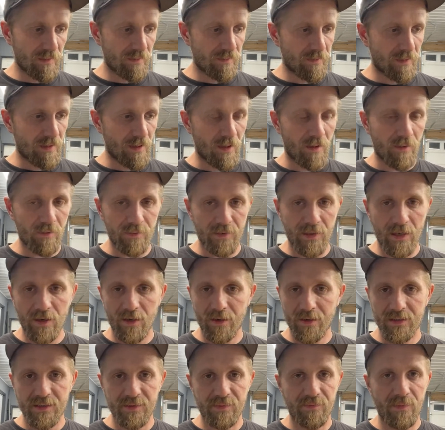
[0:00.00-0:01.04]
You know,
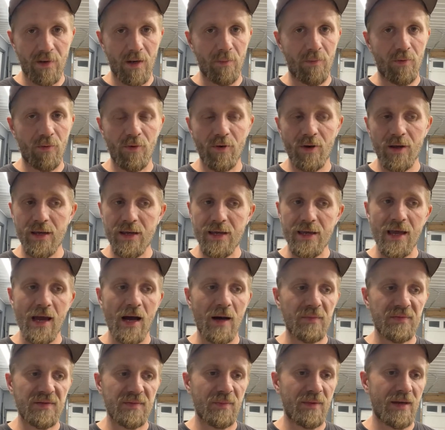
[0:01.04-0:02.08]
Derek's my boy. He
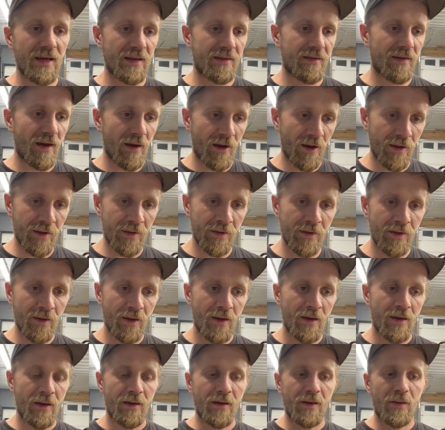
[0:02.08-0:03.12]
helps me a ton,
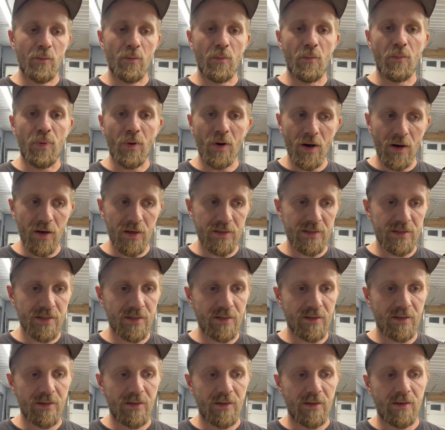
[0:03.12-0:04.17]
but
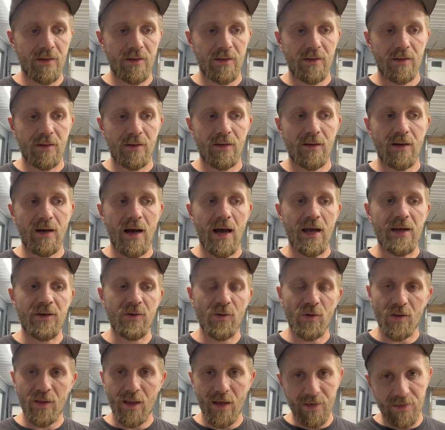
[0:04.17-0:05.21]
I do a
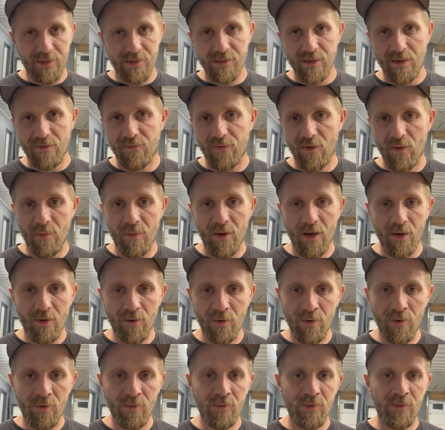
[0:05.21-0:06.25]
lot of stuff on my
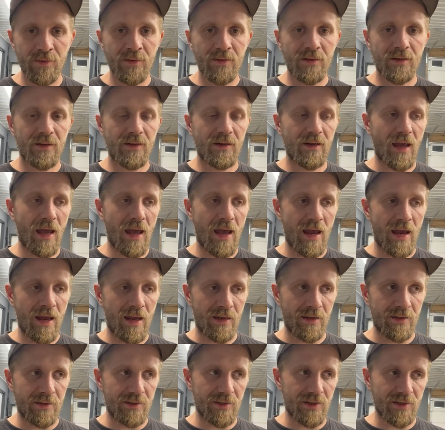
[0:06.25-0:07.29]
own
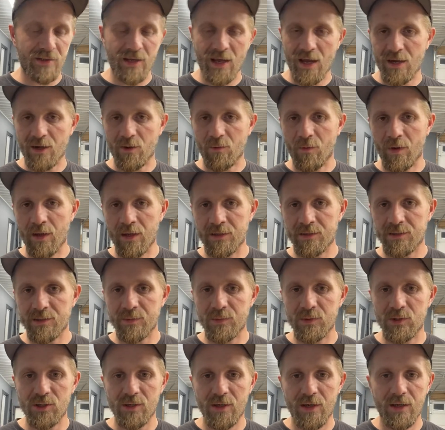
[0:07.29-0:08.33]
and just kind of wing some
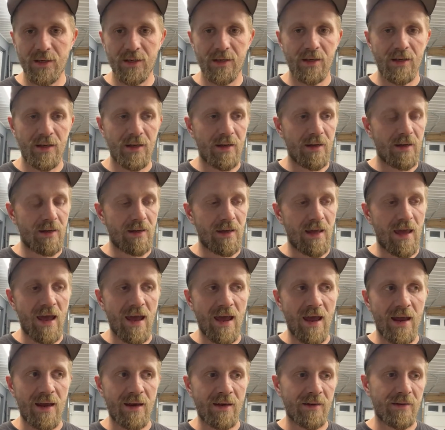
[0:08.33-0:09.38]
shit.
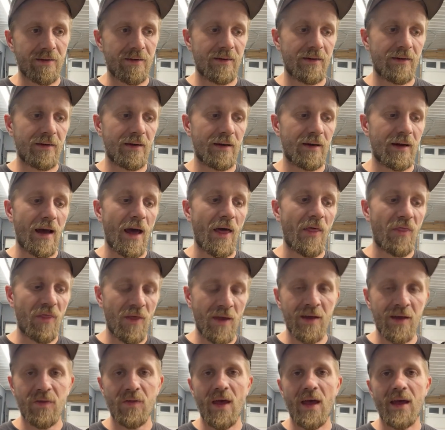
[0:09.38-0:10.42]
And I
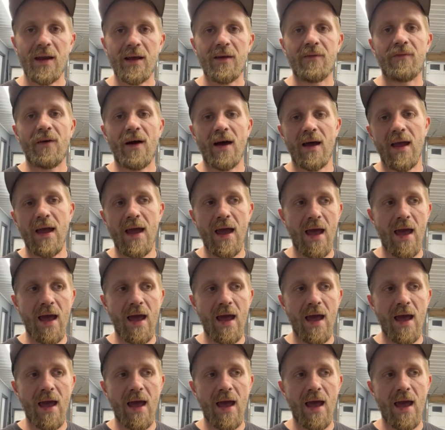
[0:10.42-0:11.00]
think that if I